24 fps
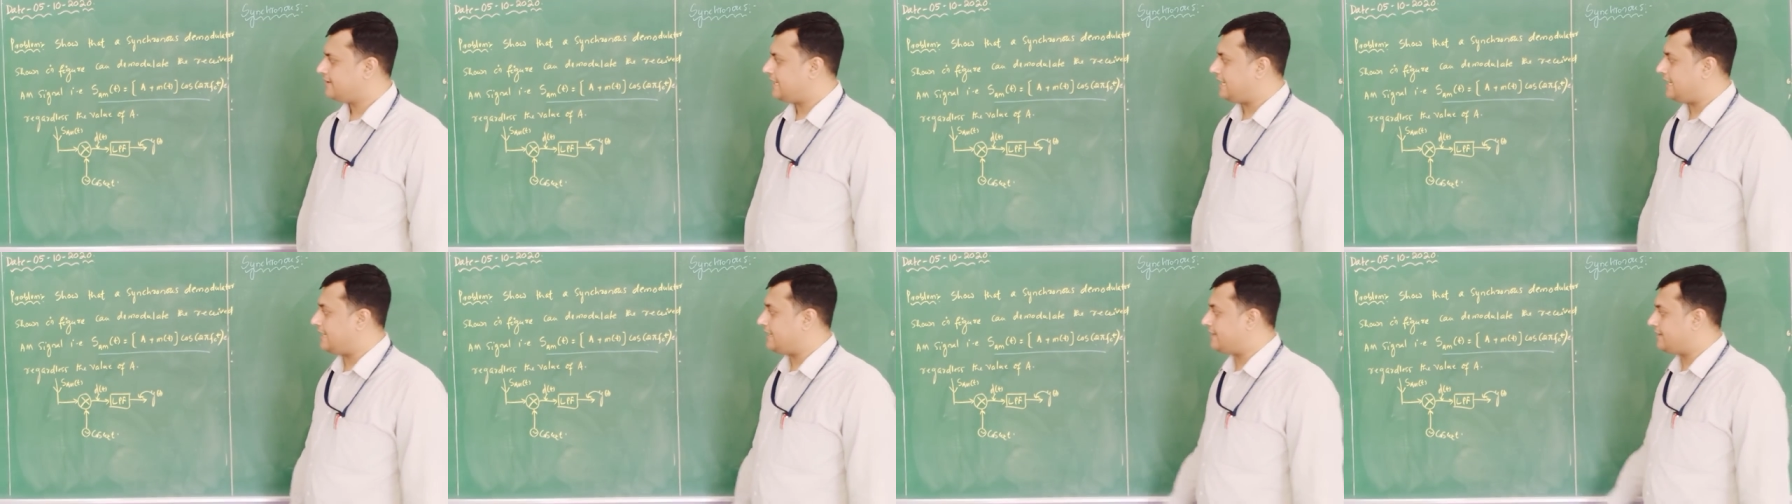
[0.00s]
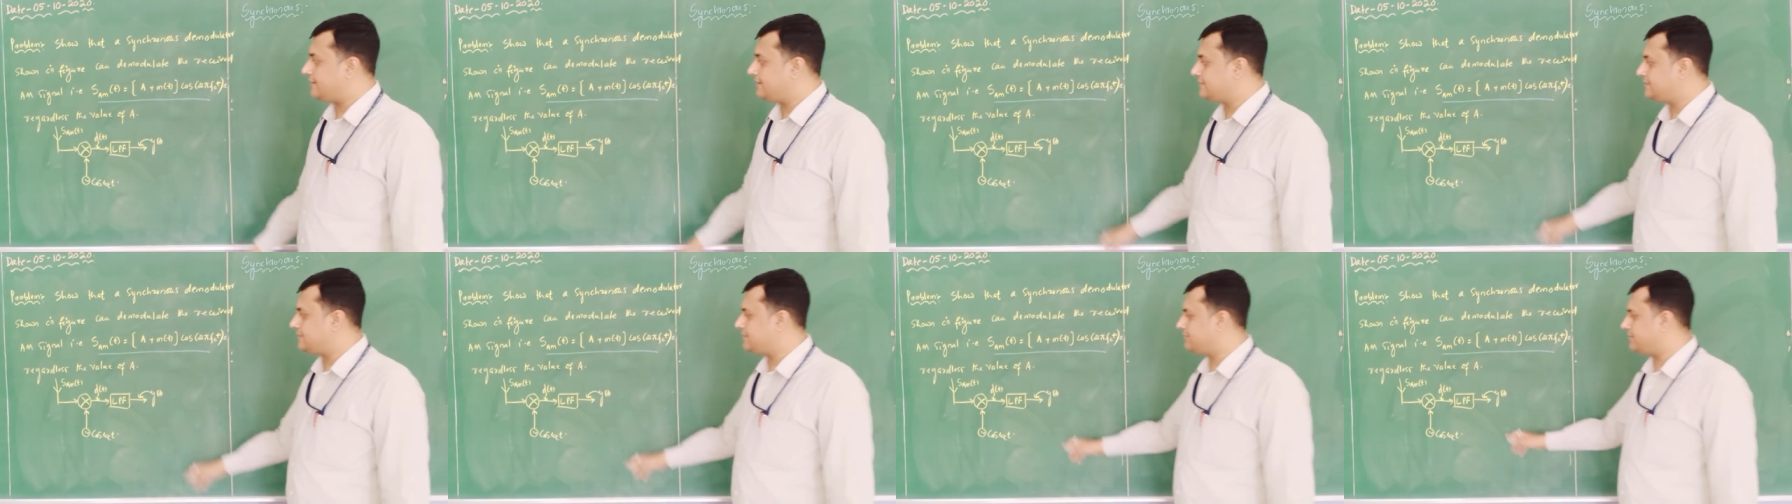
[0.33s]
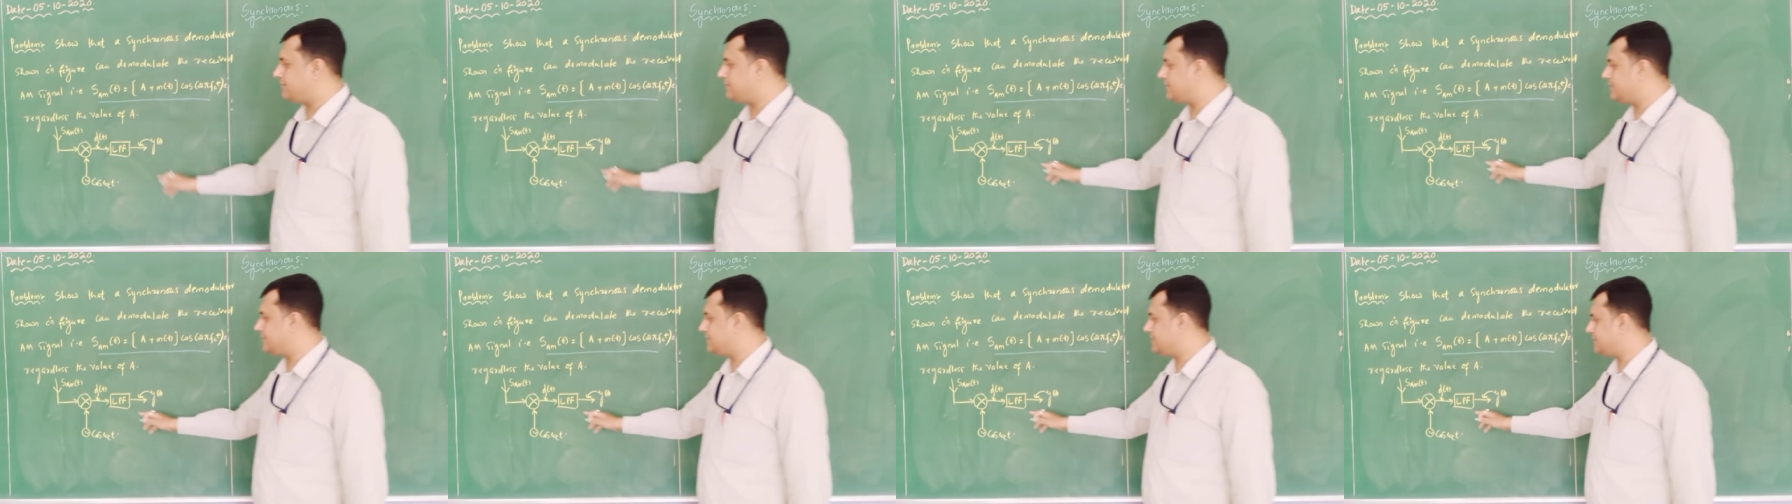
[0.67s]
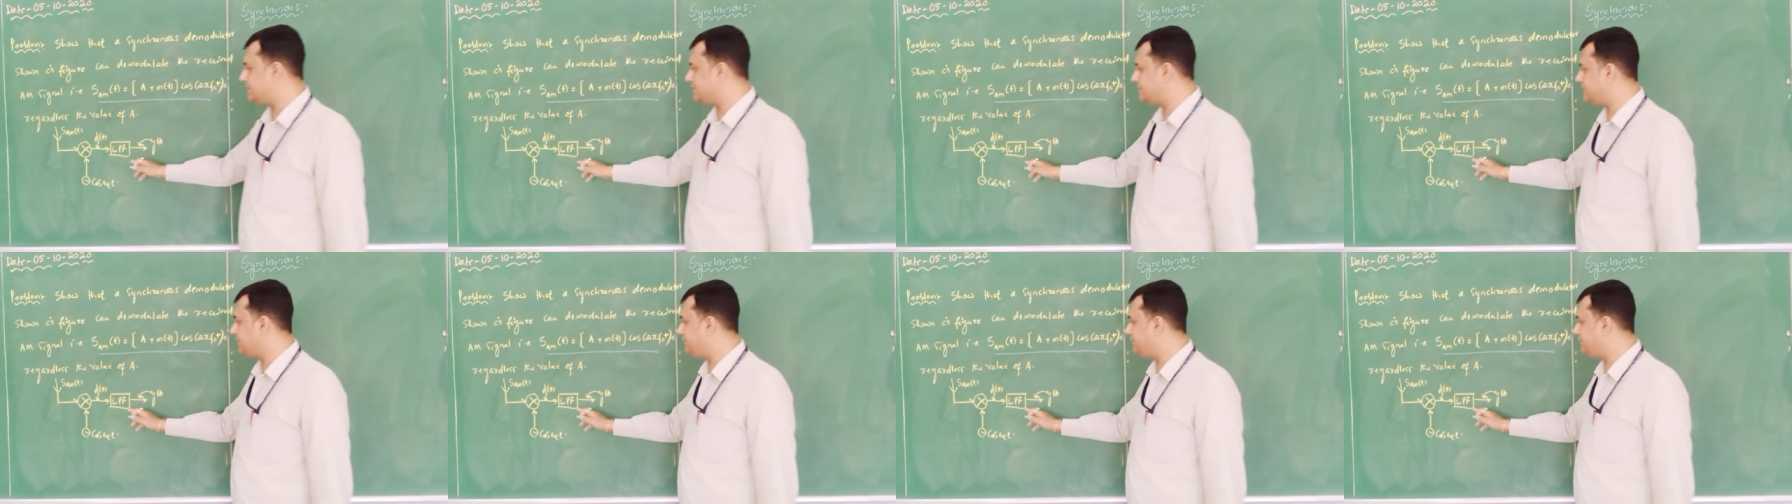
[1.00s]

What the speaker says: at a receiver, this is the